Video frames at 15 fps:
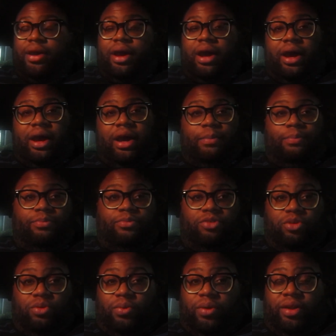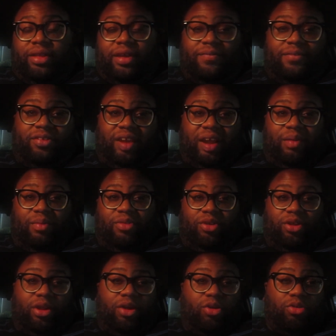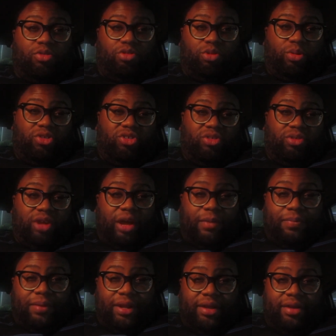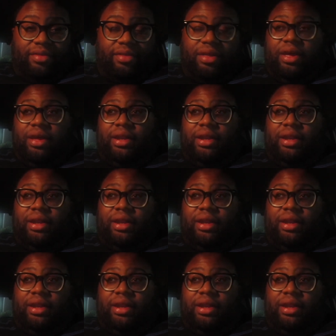Um, you want to definitely check out with your local storage companies.